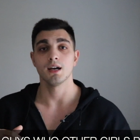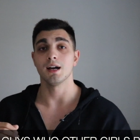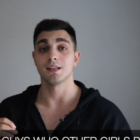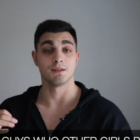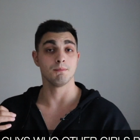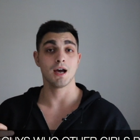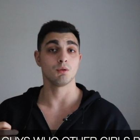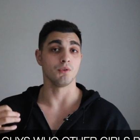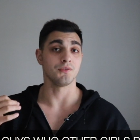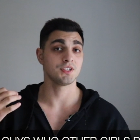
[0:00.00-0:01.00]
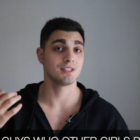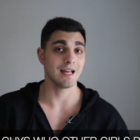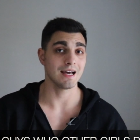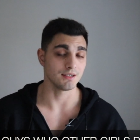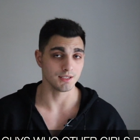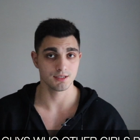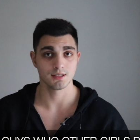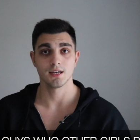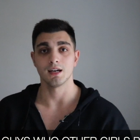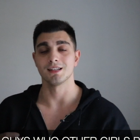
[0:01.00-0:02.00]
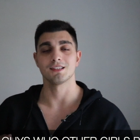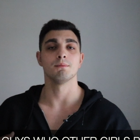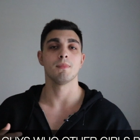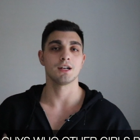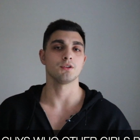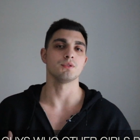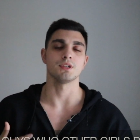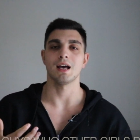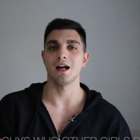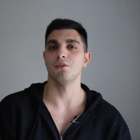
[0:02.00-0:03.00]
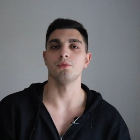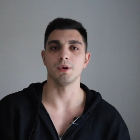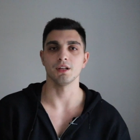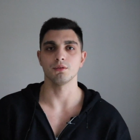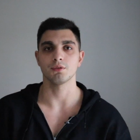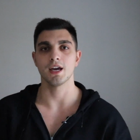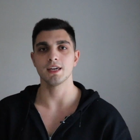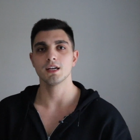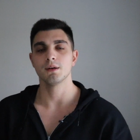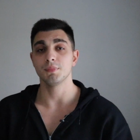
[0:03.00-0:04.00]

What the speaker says: as a man with status, and as a man who is an alpha male, okay?